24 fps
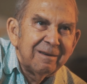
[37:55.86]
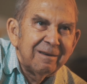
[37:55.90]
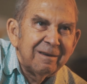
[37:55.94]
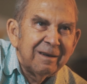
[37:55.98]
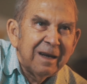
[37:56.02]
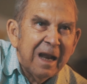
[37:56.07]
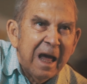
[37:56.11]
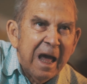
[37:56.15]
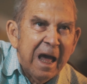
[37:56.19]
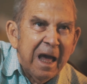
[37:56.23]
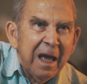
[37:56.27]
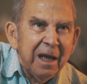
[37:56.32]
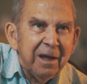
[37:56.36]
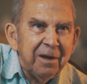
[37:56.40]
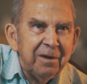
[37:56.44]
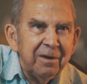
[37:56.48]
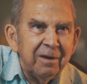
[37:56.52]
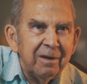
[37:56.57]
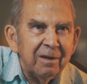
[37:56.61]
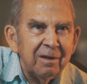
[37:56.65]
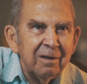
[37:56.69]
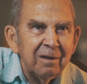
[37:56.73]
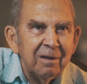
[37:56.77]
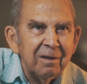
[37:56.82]
line.
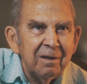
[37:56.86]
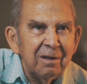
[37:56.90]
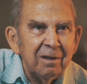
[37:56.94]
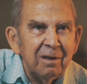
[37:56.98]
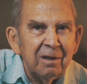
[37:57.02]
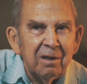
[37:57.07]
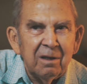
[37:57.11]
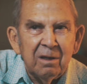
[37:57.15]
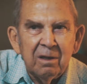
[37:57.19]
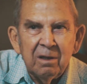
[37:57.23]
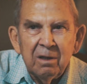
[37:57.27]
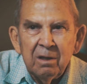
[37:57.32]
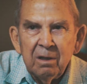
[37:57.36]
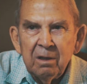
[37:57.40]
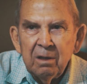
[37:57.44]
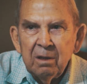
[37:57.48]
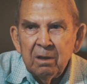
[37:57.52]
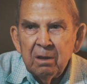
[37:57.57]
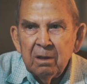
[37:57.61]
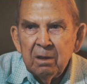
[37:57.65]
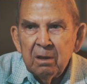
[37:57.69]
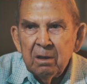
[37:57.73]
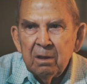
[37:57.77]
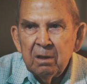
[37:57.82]

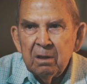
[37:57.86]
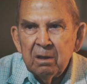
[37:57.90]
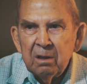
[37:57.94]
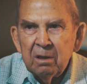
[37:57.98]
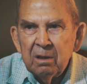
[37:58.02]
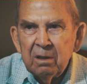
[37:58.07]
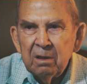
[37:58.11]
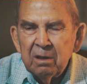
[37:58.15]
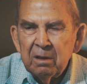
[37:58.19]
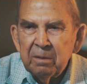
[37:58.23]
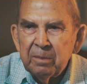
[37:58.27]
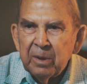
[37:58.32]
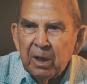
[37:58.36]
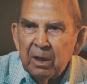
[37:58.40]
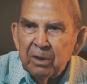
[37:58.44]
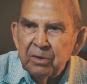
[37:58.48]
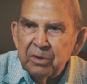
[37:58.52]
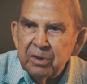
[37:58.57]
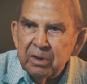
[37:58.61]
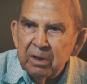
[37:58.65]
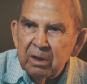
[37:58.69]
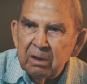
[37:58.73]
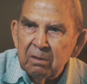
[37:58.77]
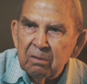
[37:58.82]
And the
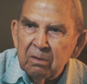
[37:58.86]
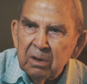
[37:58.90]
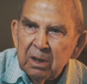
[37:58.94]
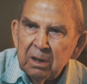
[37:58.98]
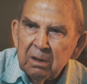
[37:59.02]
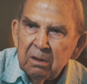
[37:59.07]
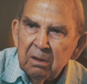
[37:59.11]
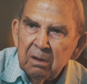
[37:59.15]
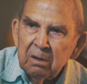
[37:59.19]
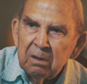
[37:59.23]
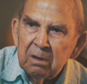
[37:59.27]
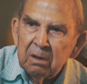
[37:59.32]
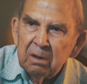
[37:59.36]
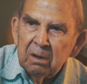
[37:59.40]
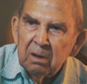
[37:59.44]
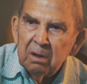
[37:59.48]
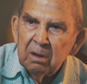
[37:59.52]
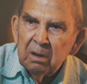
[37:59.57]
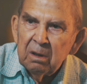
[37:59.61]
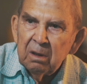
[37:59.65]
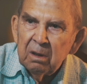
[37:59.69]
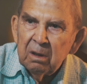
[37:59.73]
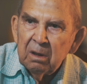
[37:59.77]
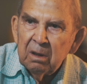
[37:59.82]
boss said, well,
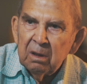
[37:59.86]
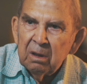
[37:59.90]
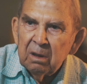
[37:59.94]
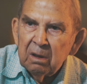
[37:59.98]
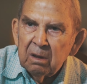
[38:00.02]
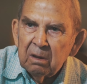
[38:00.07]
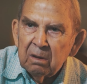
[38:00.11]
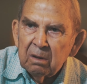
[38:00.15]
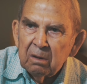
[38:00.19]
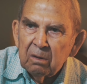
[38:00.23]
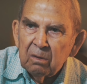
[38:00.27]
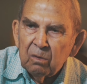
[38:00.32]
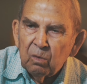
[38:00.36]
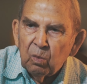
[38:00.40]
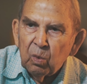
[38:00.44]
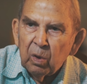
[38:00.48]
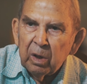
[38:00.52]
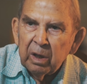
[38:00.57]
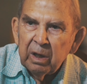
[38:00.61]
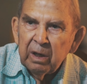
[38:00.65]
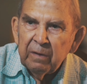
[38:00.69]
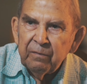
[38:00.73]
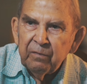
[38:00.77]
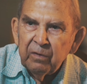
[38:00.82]

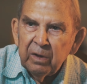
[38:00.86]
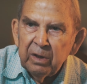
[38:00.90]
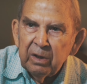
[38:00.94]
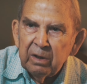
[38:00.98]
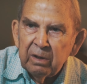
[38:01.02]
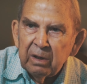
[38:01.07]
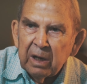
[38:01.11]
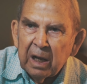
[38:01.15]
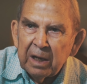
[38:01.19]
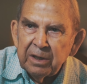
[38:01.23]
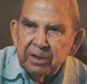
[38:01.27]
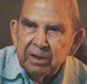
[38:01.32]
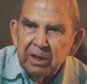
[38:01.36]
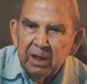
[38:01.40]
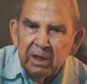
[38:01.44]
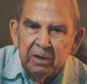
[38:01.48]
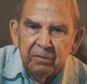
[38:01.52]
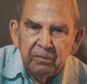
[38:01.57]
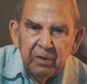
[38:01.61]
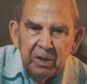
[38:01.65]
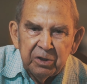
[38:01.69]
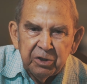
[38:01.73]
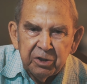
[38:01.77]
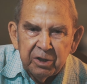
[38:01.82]
what if I said,
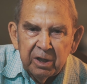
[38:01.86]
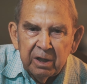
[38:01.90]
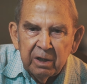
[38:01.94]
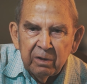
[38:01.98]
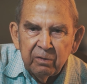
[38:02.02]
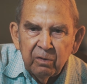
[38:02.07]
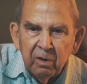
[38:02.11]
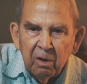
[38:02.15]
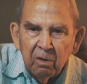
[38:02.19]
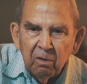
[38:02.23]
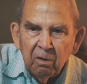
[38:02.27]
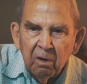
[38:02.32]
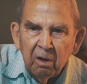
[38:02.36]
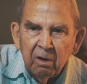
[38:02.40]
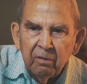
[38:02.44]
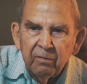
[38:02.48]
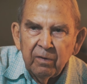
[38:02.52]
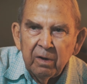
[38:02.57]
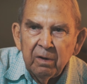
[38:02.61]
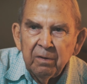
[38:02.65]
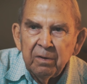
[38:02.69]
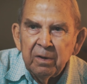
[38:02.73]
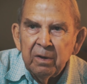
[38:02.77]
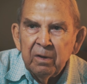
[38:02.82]
if we see a
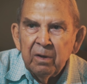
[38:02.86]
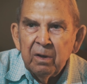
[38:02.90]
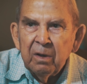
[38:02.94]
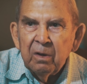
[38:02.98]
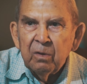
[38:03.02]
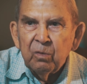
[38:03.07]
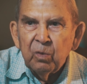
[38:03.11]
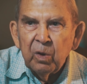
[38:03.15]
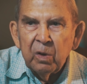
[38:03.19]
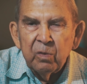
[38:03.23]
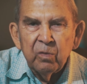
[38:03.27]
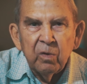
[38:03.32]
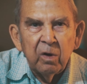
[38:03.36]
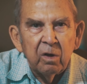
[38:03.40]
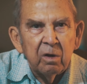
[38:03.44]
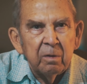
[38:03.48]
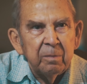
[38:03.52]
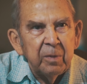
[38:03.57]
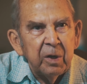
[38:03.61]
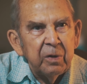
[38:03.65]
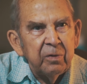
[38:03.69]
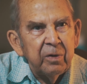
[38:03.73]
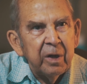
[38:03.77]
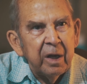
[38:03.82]
rollover, we want to
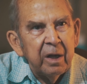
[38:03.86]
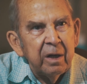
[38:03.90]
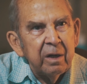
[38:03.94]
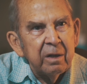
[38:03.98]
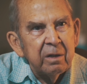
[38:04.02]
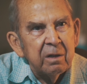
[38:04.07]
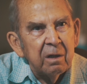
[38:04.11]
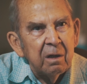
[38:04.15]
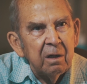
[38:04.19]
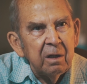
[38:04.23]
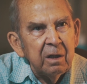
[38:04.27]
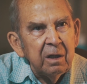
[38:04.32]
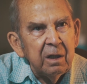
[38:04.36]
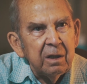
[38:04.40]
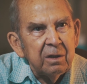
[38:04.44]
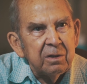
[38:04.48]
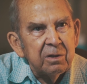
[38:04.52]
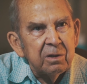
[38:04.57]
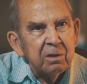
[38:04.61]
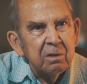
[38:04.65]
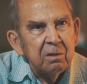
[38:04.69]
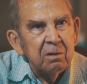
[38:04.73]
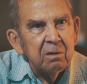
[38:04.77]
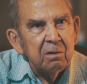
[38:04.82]
be ready to
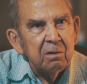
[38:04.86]
lease